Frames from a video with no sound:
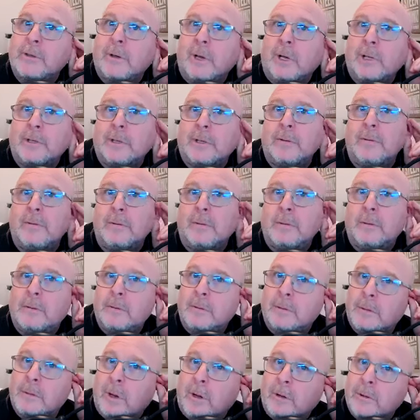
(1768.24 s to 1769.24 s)
you then, also,
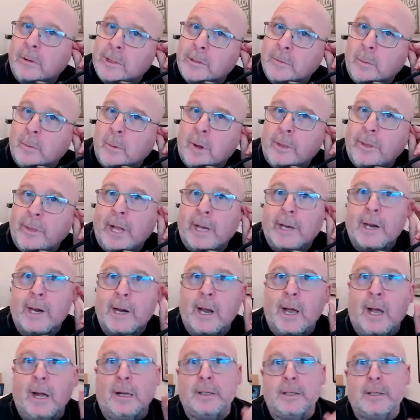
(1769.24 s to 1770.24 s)
don't you want that
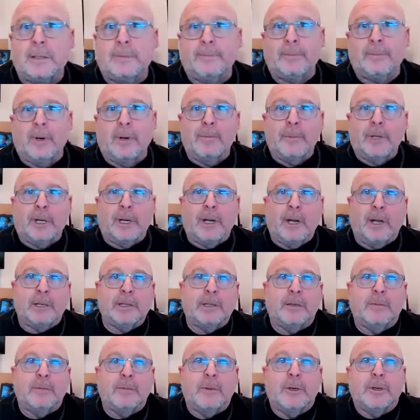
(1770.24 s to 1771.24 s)
knowledge from the
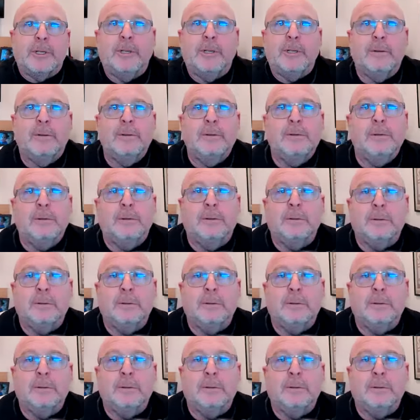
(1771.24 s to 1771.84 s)
customer too?